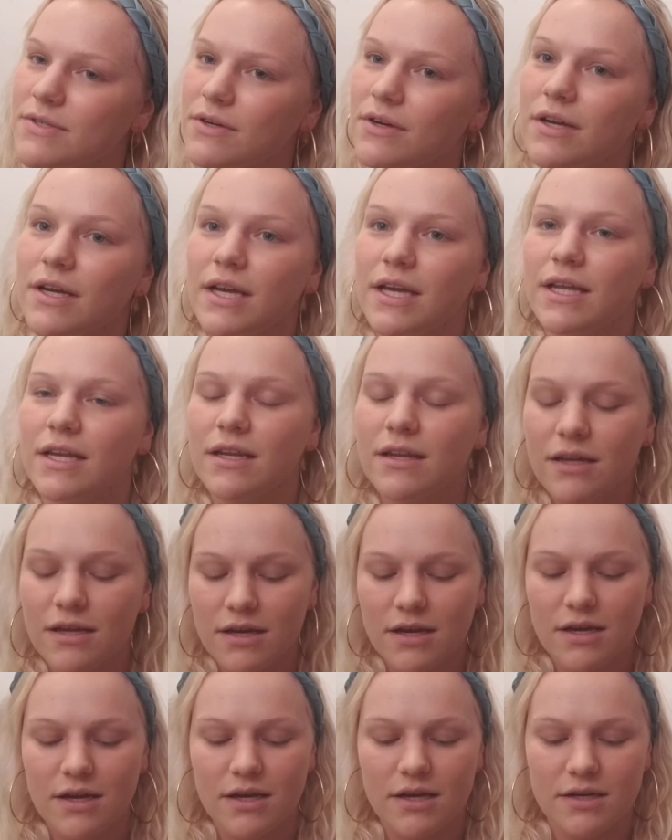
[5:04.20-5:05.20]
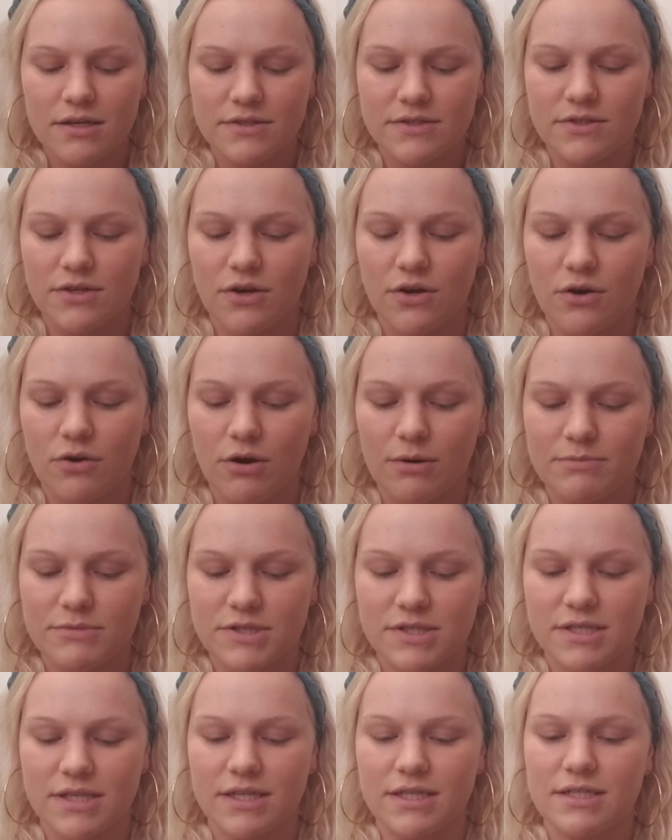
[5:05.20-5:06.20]
are in. So I'm
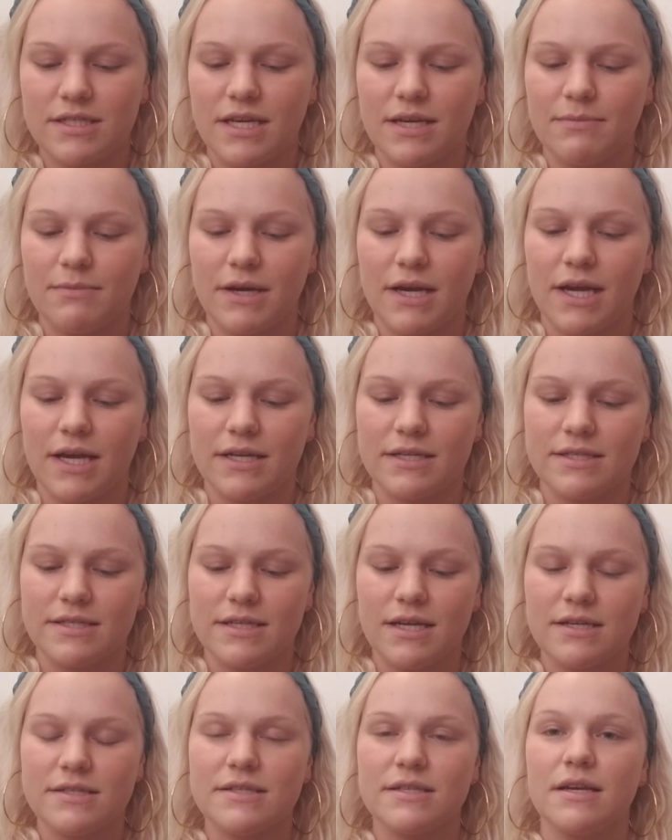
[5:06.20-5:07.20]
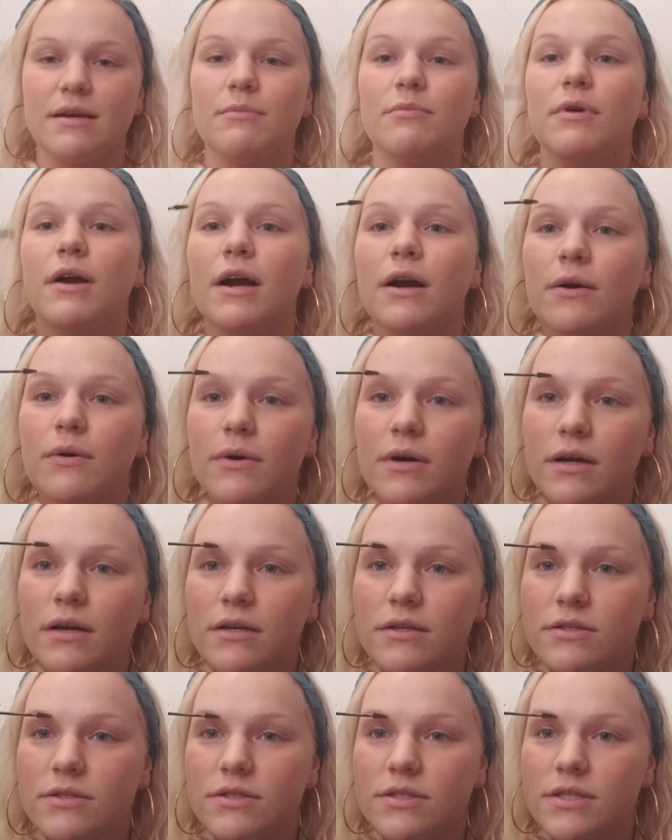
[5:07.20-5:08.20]
just going to take my Anastasia brow
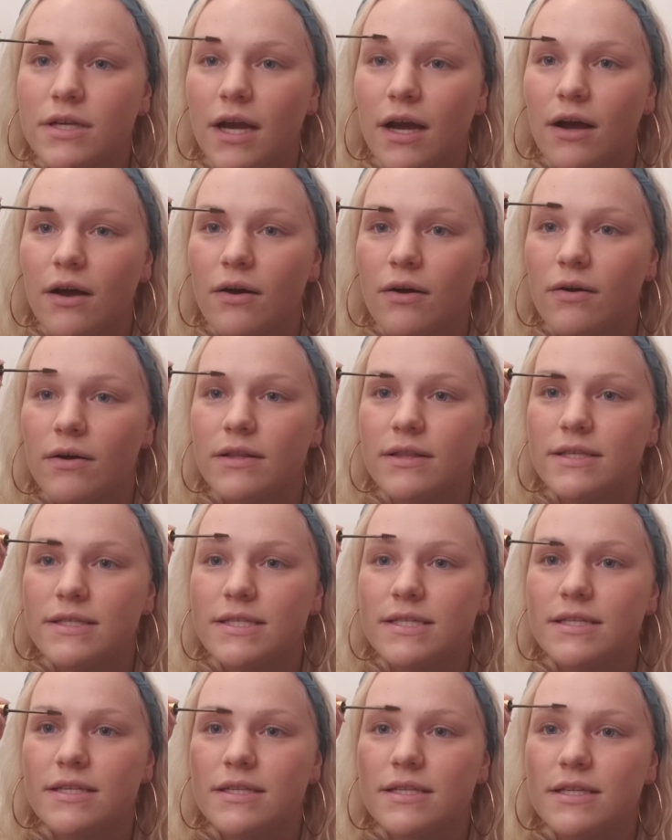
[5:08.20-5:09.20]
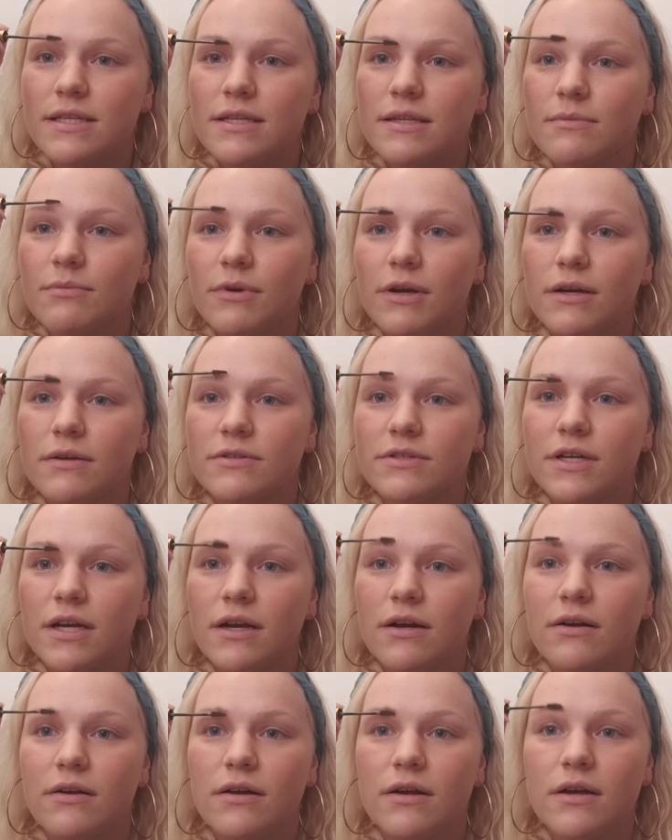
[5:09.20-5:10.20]
gel, and this is a tinted brow
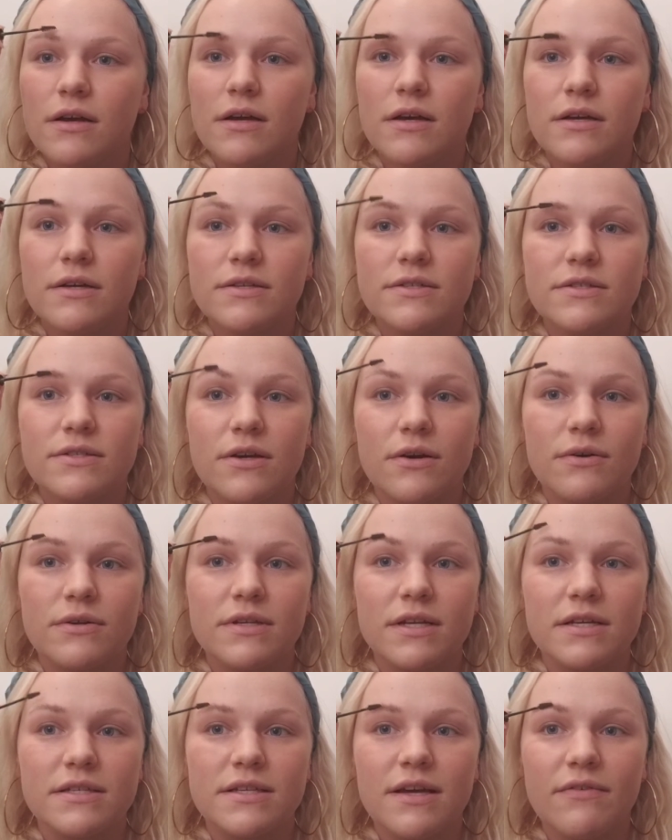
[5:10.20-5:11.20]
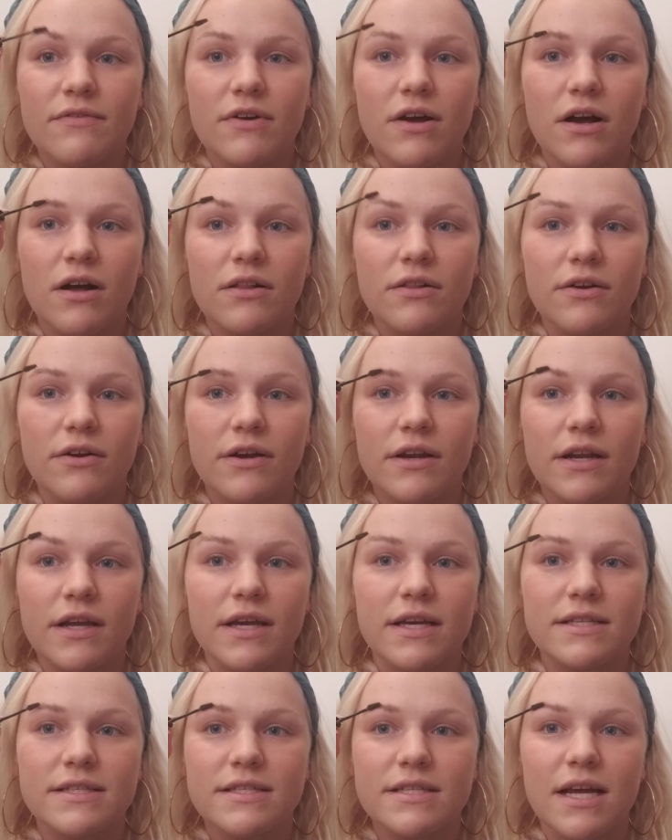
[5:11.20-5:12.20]
gel, so it does have color in
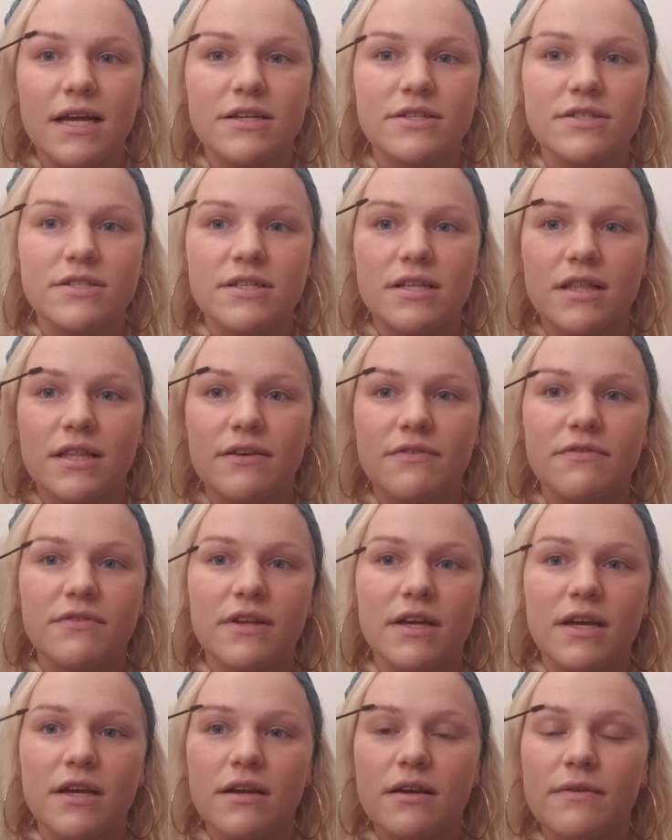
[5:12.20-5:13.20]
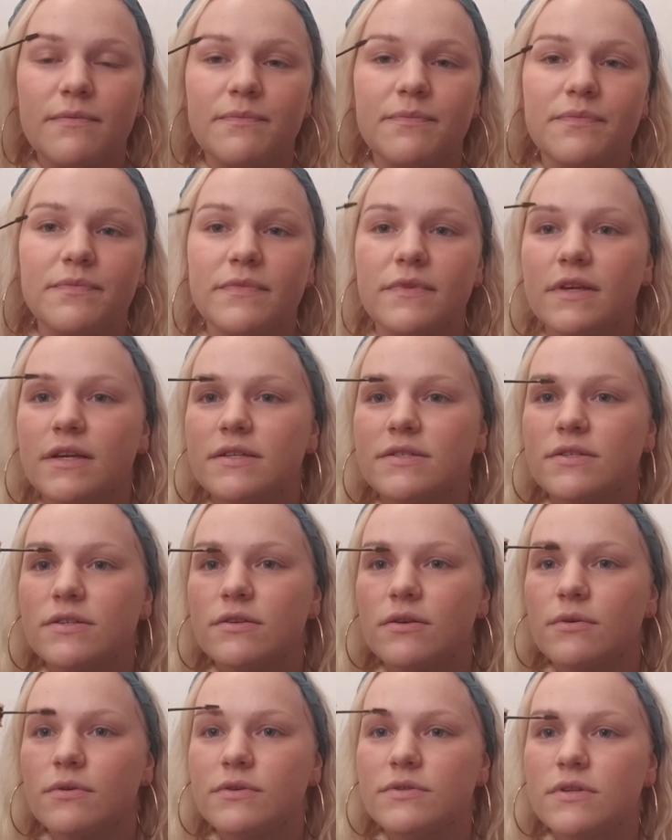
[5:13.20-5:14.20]
it. It's not just lifting, because you
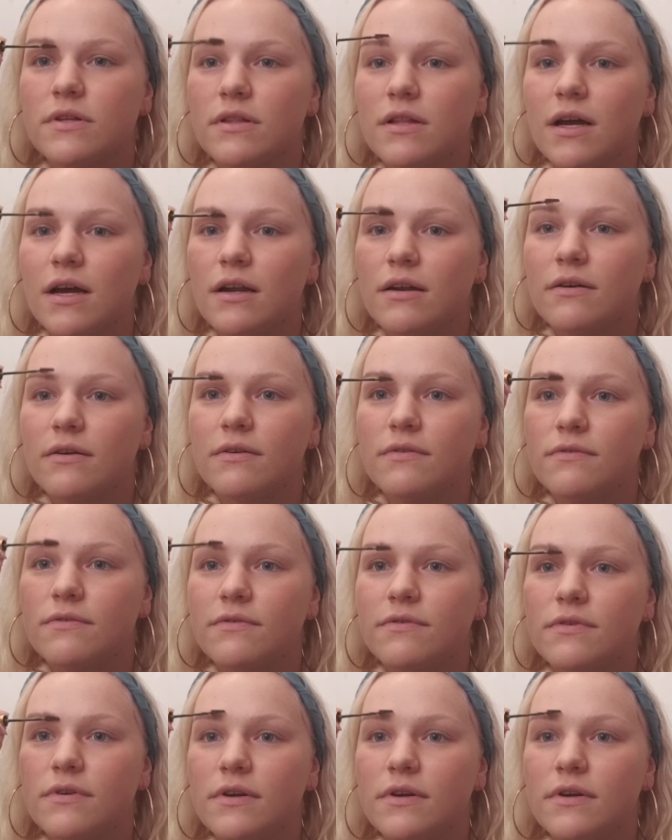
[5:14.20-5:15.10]
know there's a lot of